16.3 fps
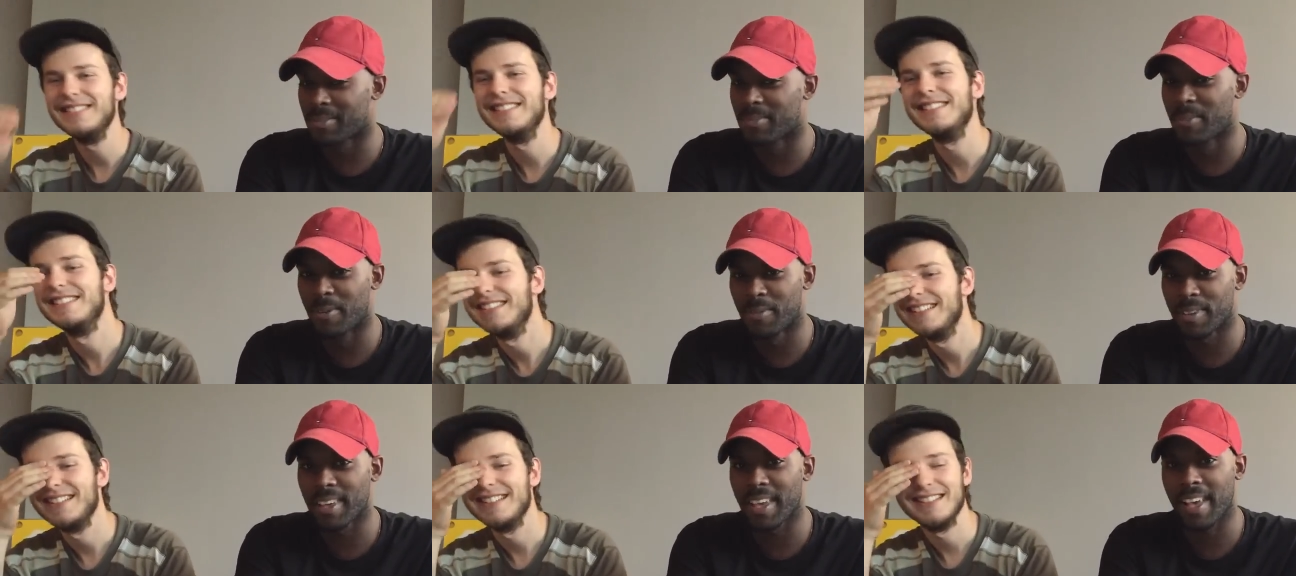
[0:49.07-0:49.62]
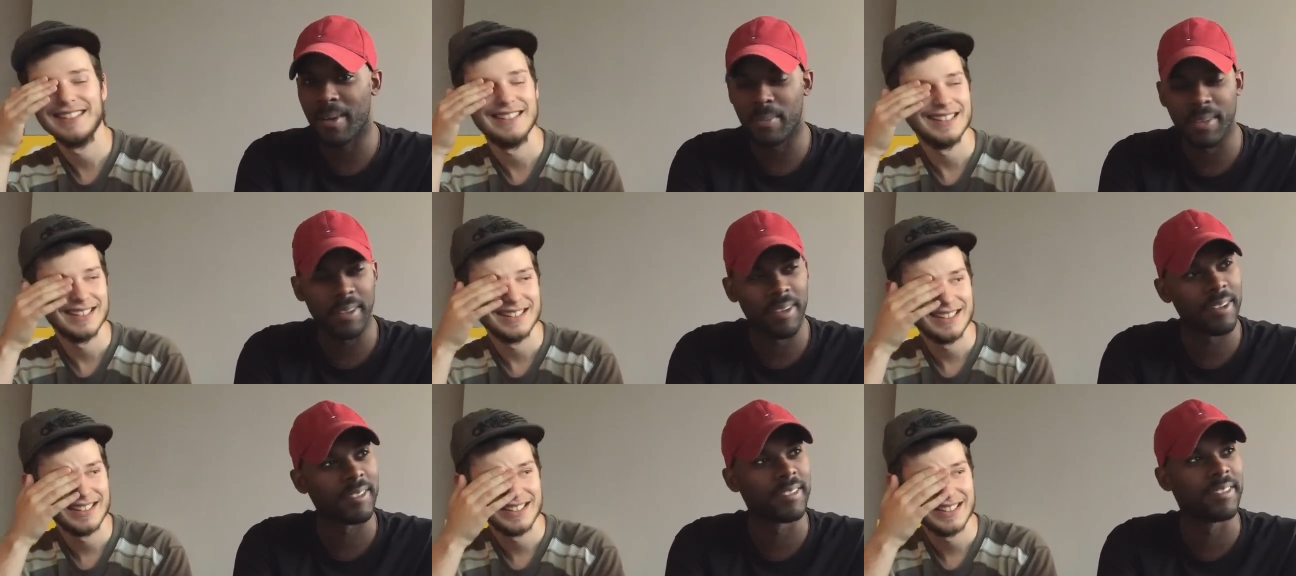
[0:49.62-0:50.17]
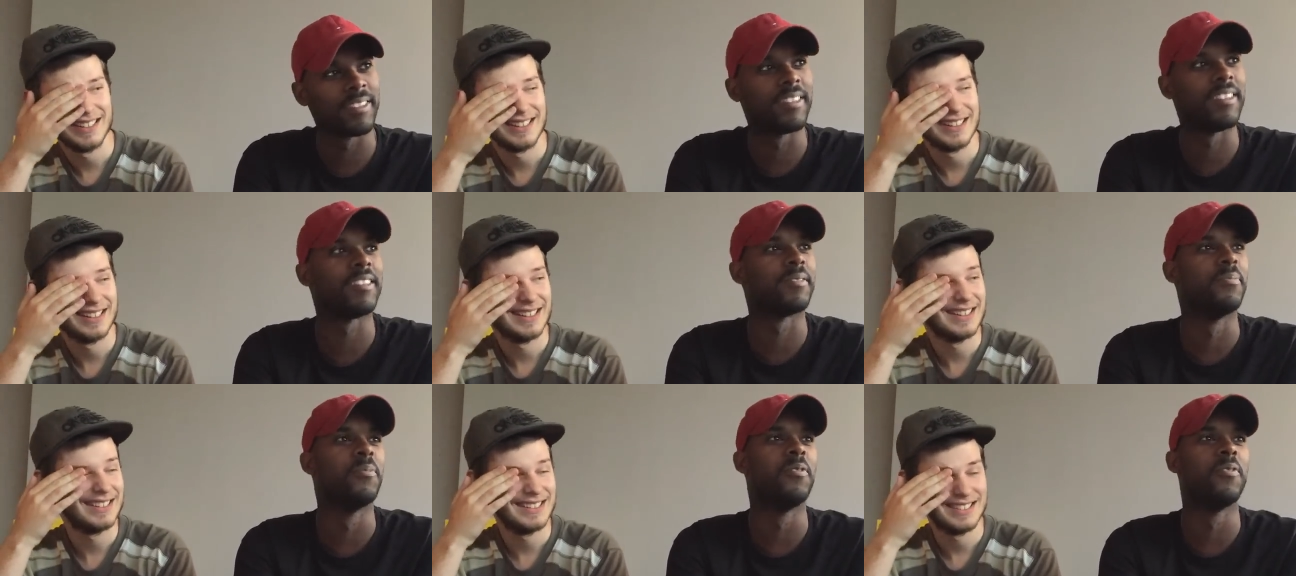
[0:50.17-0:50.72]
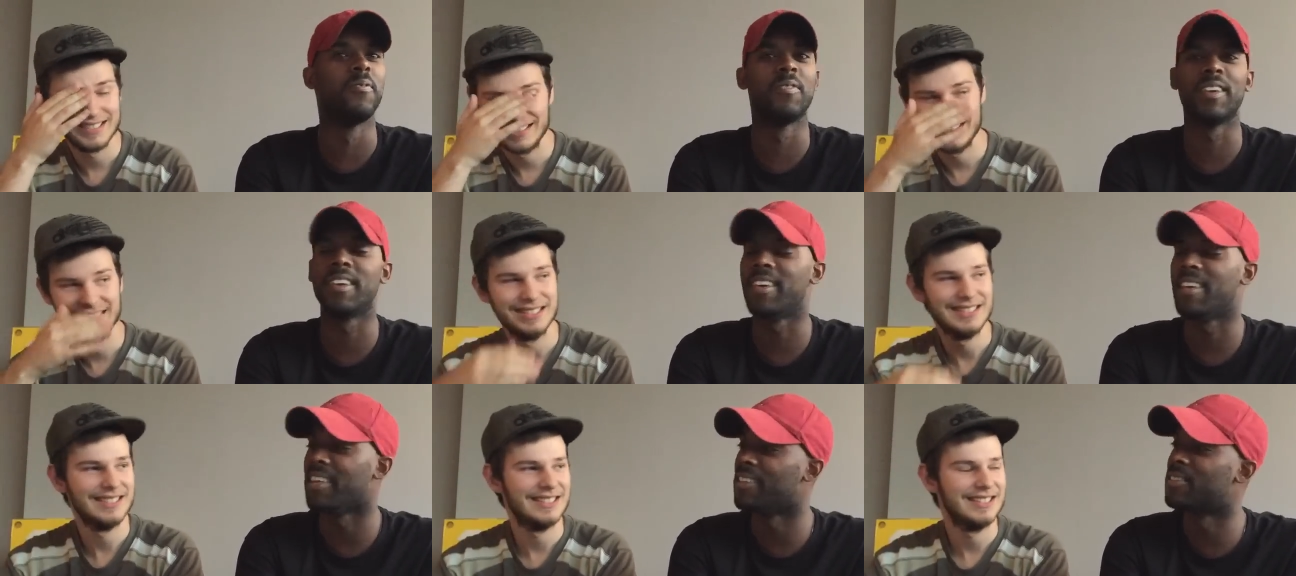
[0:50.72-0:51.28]
Speaker 1: this movie. Yeah, because this movie
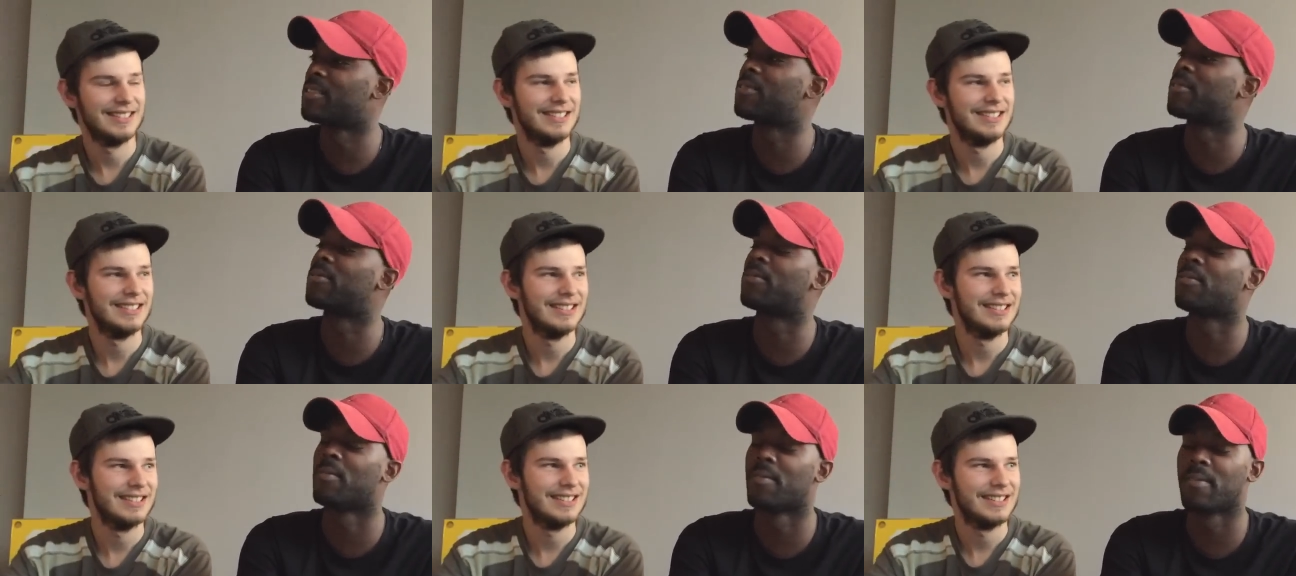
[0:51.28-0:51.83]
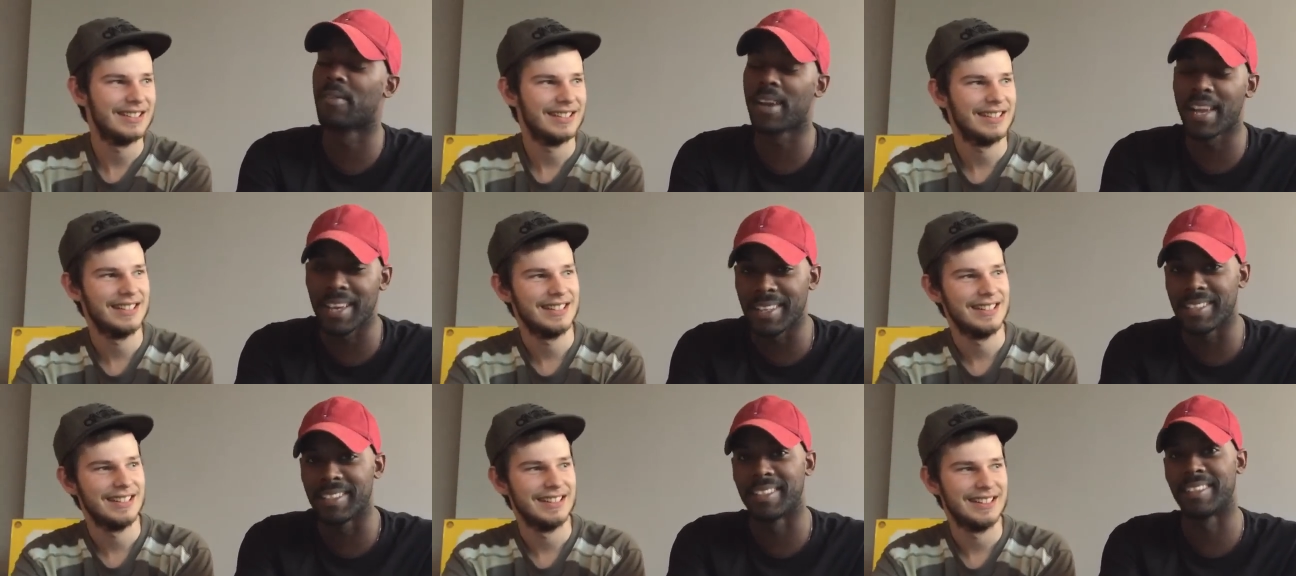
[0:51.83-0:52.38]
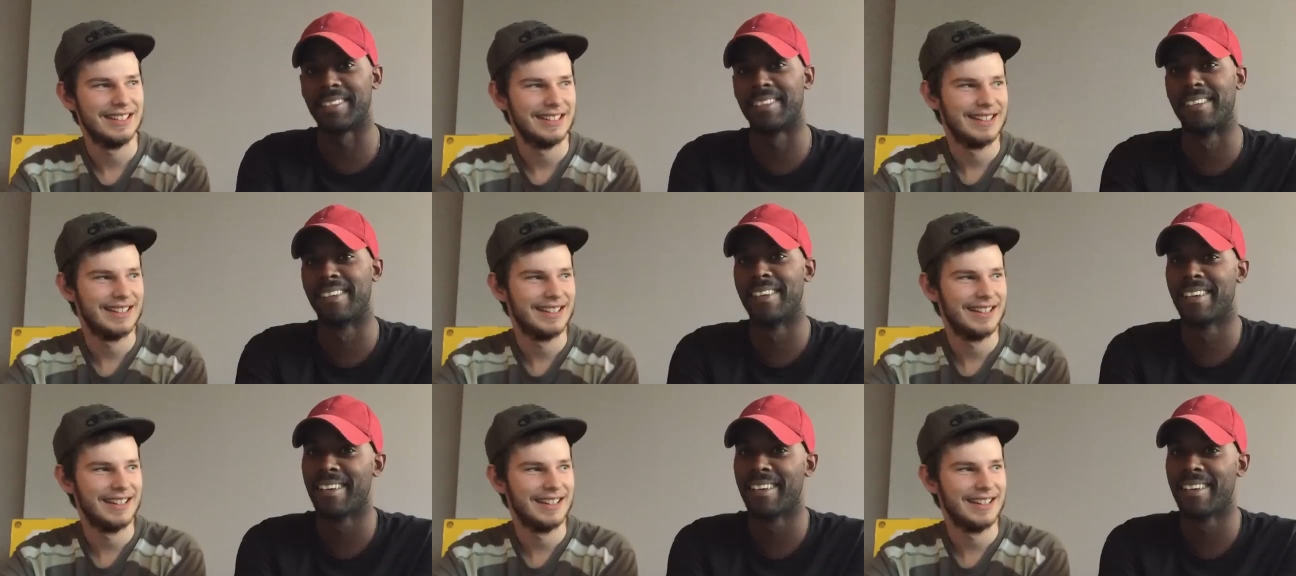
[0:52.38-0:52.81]
is crazy,